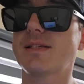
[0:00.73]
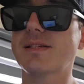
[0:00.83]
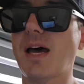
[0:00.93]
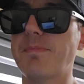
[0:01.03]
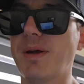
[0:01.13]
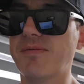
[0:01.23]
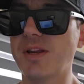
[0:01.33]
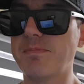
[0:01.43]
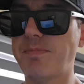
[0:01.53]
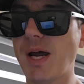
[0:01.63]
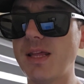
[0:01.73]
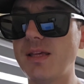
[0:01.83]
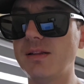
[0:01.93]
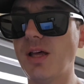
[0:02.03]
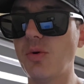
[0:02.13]
Sup
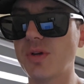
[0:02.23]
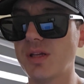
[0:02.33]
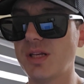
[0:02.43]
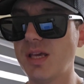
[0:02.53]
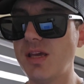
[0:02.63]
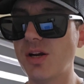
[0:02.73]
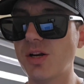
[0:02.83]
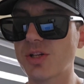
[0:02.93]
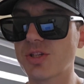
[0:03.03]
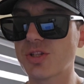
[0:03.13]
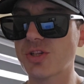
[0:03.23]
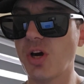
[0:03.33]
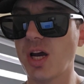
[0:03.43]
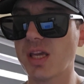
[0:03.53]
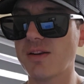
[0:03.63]
everybody, Logan here,
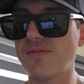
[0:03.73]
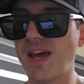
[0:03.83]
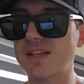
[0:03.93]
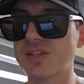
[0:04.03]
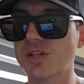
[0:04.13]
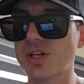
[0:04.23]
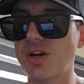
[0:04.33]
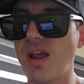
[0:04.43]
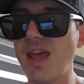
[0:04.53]
Stock Investor,